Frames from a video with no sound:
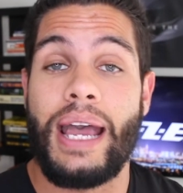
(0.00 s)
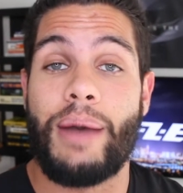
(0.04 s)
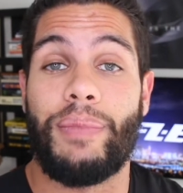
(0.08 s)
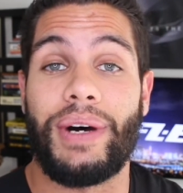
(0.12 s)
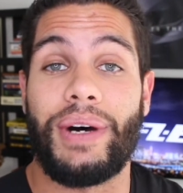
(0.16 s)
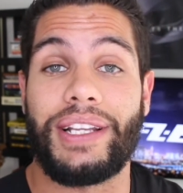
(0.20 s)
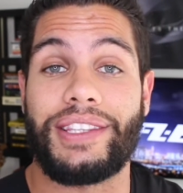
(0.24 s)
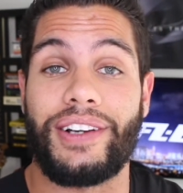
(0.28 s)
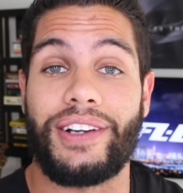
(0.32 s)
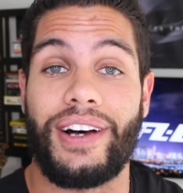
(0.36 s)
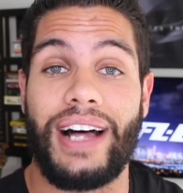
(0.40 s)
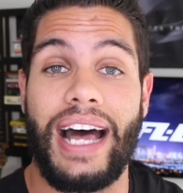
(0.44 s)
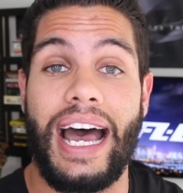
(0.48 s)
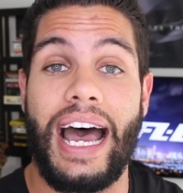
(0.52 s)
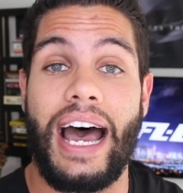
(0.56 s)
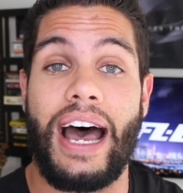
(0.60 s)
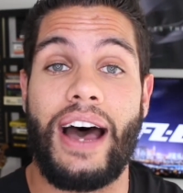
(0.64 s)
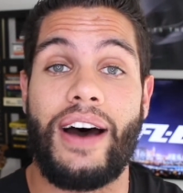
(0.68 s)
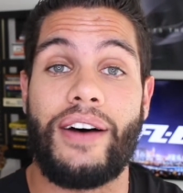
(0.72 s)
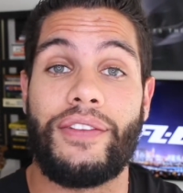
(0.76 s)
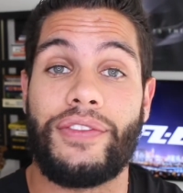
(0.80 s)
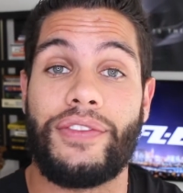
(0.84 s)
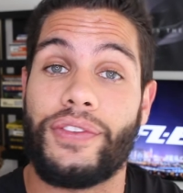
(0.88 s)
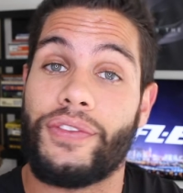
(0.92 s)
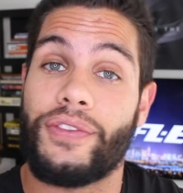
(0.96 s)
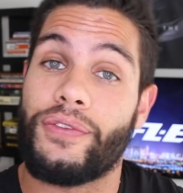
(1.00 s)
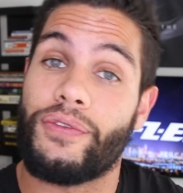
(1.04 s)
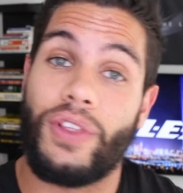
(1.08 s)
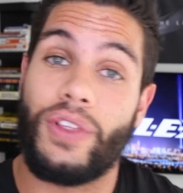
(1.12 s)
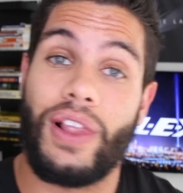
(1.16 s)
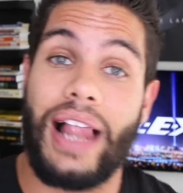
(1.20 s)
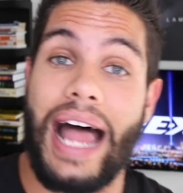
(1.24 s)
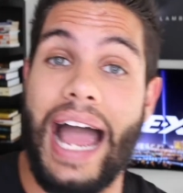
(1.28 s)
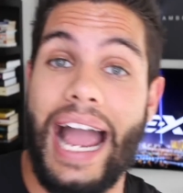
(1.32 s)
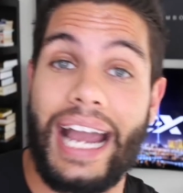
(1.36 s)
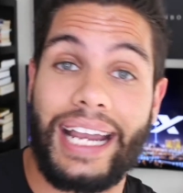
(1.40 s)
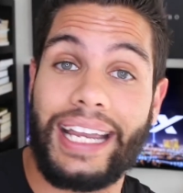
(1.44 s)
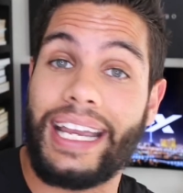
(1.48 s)
but they'll have
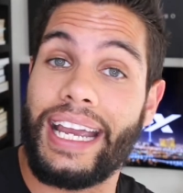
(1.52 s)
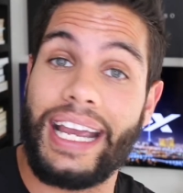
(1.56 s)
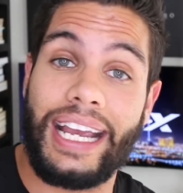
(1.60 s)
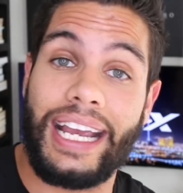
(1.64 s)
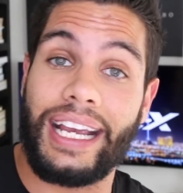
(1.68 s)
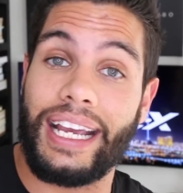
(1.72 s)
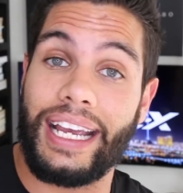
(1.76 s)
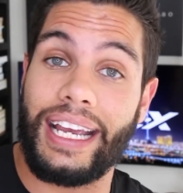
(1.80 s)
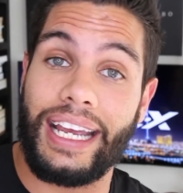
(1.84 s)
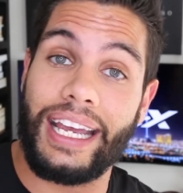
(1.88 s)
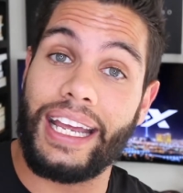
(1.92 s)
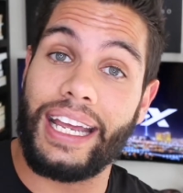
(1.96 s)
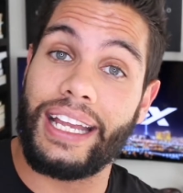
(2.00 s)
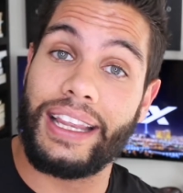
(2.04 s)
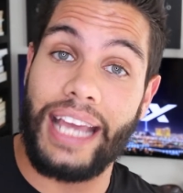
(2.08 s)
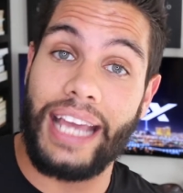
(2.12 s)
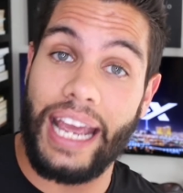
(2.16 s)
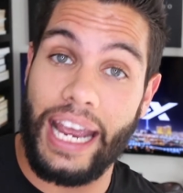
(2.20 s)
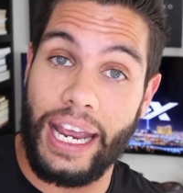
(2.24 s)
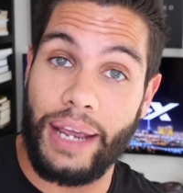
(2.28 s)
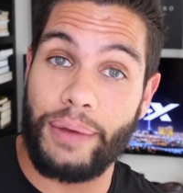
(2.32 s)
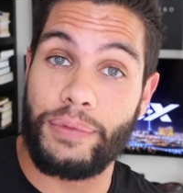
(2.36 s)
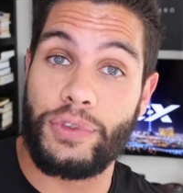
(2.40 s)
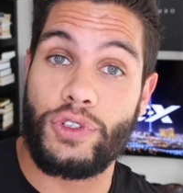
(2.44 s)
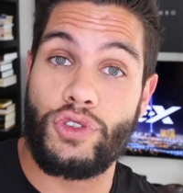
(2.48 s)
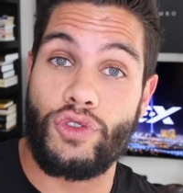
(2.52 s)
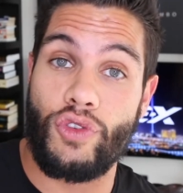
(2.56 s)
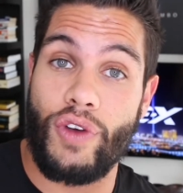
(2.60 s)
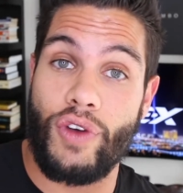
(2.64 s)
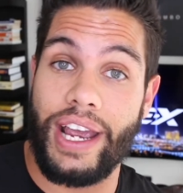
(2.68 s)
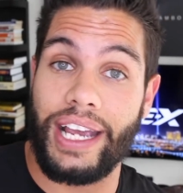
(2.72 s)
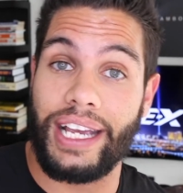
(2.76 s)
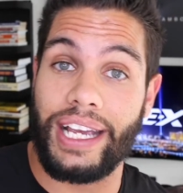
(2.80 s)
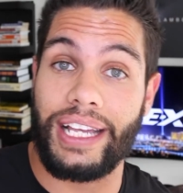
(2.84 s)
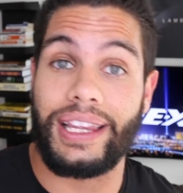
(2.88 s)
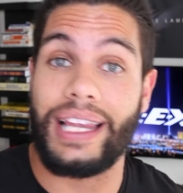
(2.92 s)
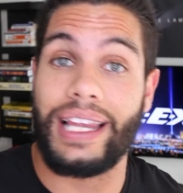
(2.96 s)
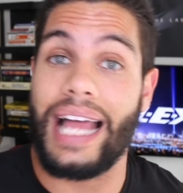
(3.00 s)
lacking in the
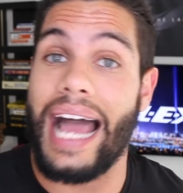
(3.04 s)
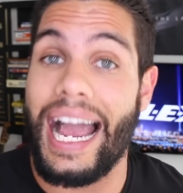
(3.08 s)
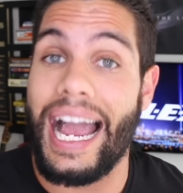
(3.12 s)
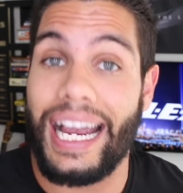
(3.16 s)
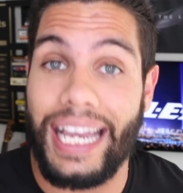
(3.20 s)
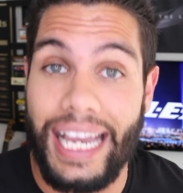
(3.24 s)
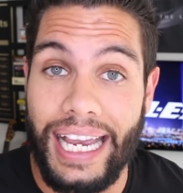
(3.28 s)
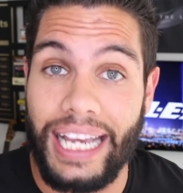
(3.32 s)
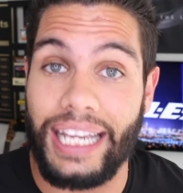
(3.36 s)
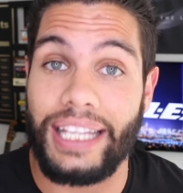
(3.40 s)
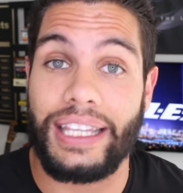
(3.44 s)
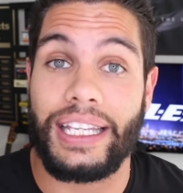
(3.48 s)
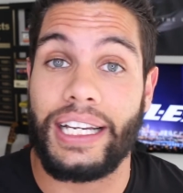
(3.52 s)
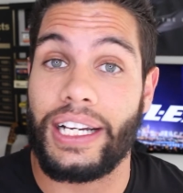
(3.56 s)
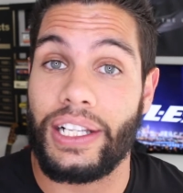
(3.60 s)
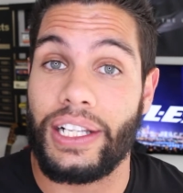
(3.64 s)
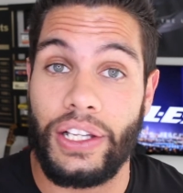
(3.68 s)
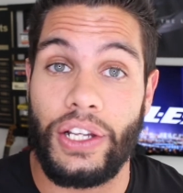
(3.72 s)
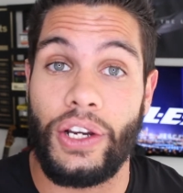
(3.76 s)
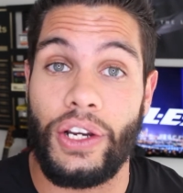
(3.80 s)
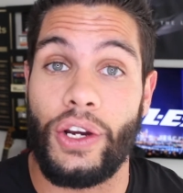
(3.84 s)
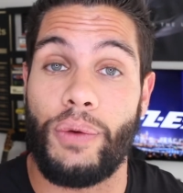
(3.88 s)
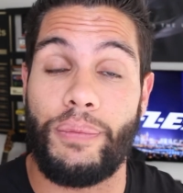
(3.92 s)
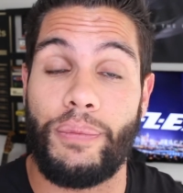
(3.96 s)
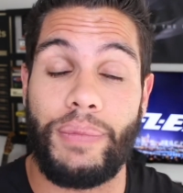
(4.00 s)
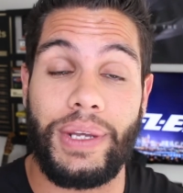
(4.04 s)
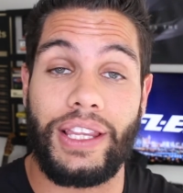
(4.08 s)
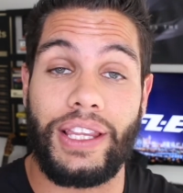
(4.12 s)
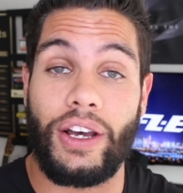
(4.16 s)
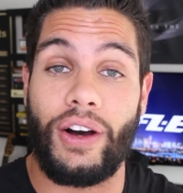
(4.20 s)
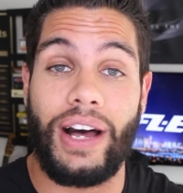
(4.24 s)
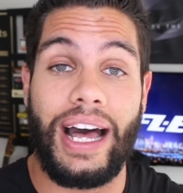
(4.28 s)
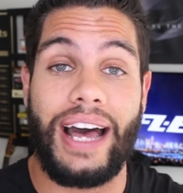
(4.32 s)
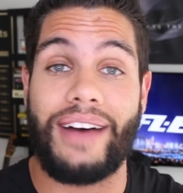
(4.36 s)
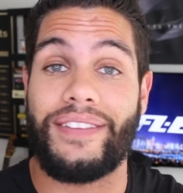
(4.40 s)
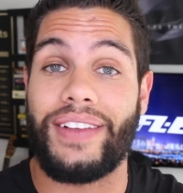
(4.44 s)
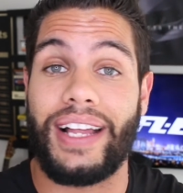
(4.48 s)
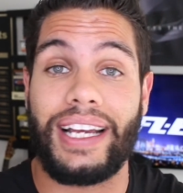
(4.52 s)
hamstring and lacking in the glute, but they'll
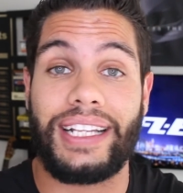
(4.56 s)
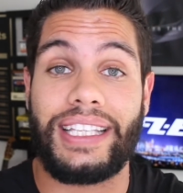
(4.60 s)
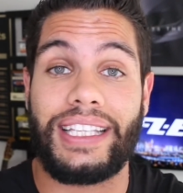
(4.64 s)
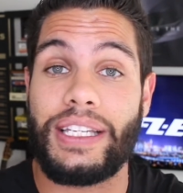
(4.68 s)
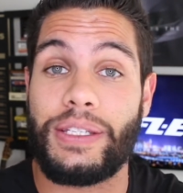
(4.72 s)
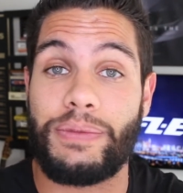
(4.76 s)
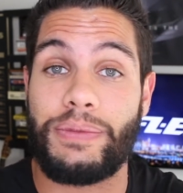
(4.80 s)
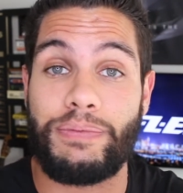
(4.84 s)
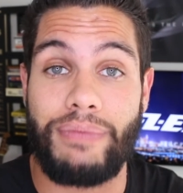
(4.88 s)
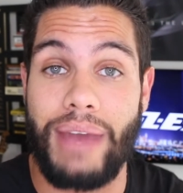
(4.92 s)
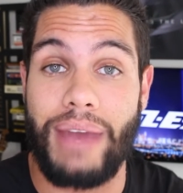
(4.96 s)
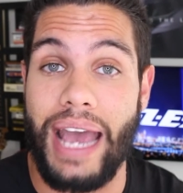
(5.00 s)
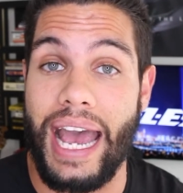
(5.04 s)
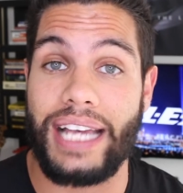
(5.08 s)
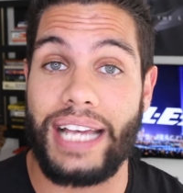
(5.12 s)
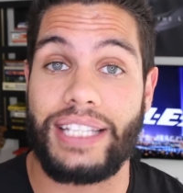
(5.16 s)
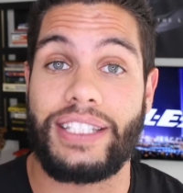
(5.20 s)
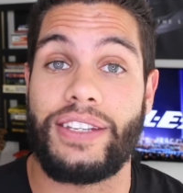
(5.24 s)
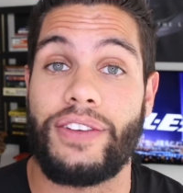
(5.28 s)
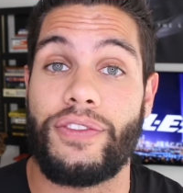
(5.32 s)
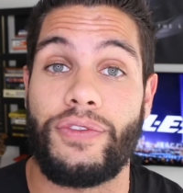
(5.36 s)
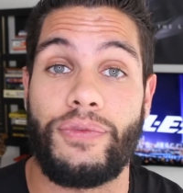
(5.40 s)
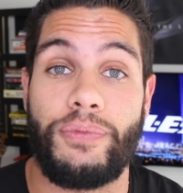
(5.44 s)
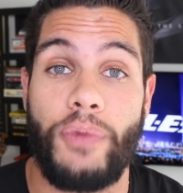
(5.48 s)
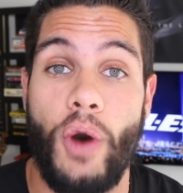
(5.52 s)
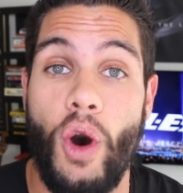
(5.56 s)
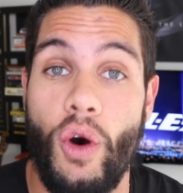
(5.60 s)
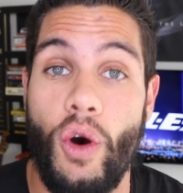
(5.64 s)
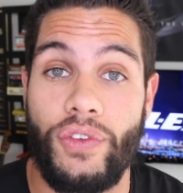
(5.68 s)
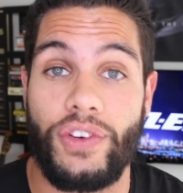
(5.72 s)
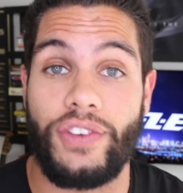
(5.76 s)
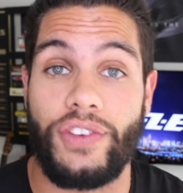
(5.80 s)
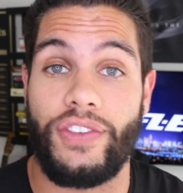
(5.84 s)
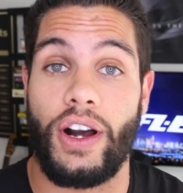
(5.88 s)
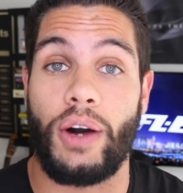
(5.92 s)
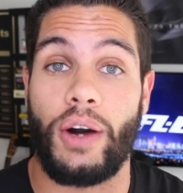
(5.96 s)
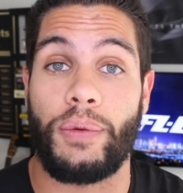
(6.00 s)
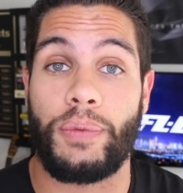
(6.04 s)
have like these massive
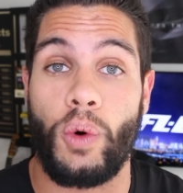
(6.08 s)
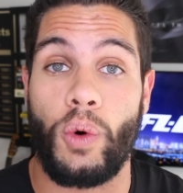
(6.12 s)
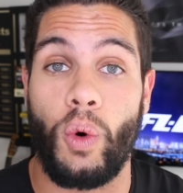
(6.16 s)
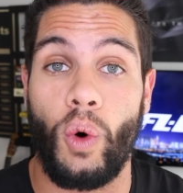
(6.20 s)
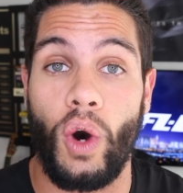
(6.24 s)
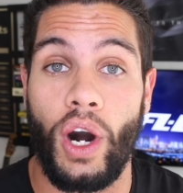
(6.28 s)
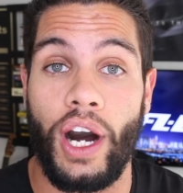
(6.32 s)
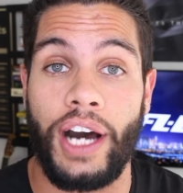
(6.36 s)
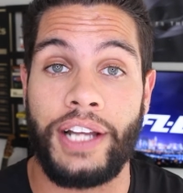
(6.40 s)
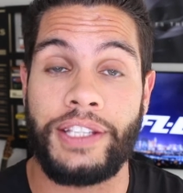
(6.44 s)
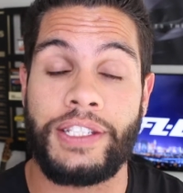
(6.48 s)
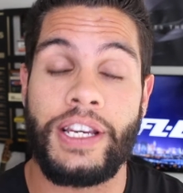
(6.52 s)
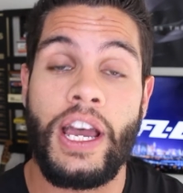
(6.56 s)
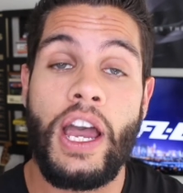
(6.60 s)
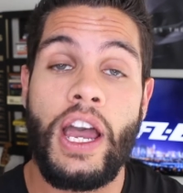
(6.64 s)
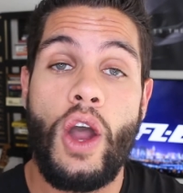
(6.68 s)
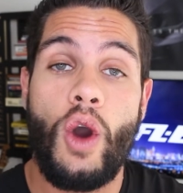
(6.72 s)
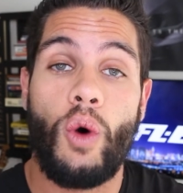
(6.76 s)
overdeveloped quads.